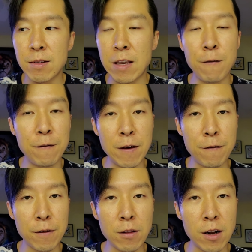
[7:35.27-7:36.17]
if,
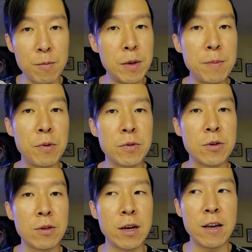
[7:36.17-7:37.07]
if a lot of people in
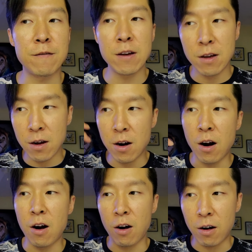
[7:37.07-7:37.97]
your life
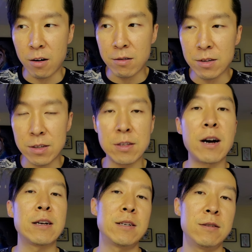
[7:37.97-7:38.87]
are
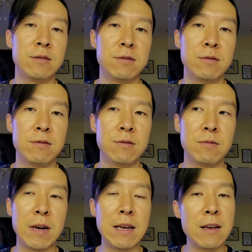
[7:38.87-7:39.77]
stuck,
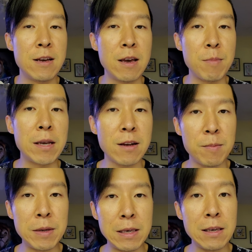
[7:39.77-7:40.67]
right, it may not
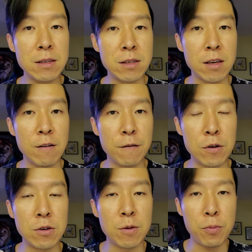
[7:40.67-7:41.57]
be easy for
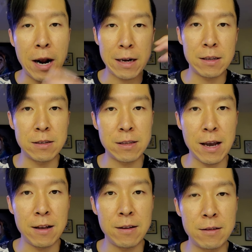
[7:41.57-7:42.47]
you to practice
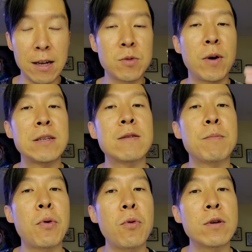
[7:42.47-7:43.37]
that. That's why it's
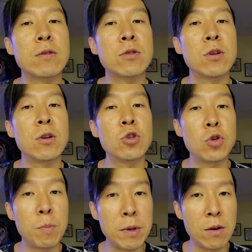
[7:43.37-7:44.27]
important
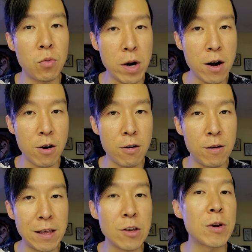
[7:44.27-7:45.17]
to be aware
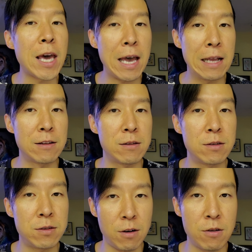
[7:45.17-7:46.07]
that you can
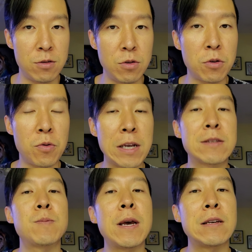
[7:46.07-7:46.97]
start to create
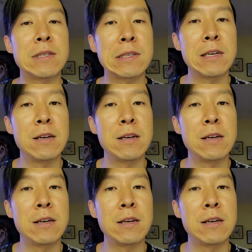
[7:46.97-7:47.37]
space